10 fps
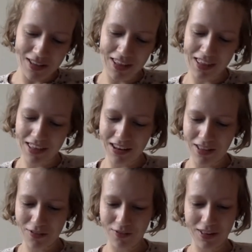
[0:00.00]
This is
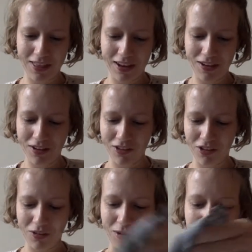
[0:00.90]
another fun thing you can
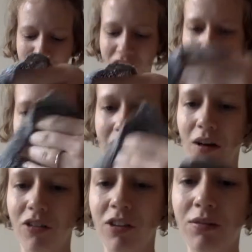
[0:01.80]
do on a machine
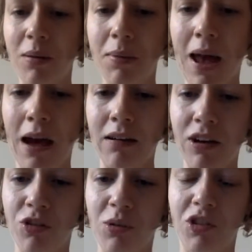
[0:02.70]
without a rib
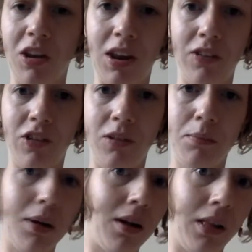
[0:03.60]
carriage, which you need to
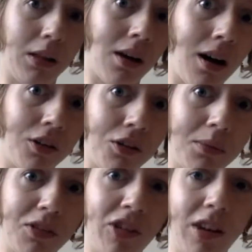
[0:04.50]
purl is hard on the
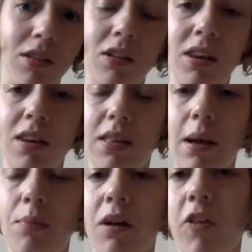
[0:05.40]
machine, so you need a
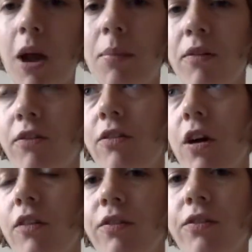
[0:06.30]
separate type of